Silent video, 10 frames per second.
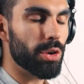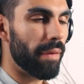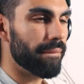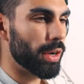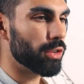to
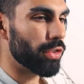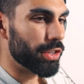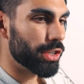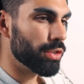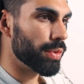our third
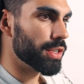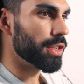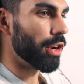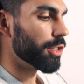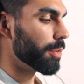transition, which is
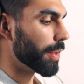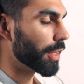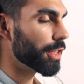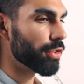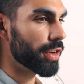an RGB
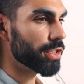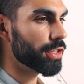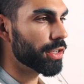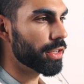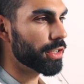glitch
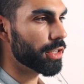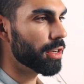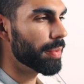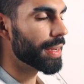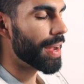transition. This is
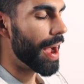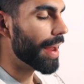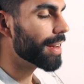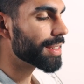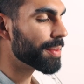going to be
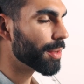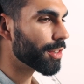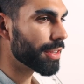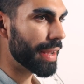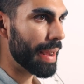kind of similar
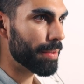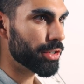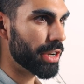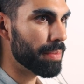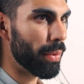to the camera
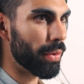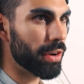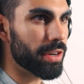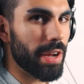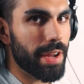shake, but we're
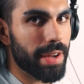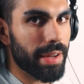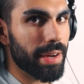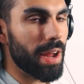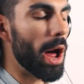going to take
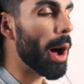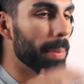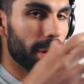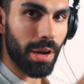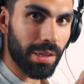it
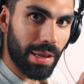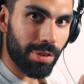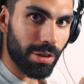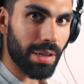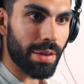up a
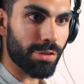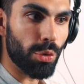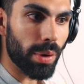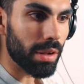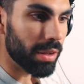level, if
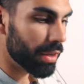you will.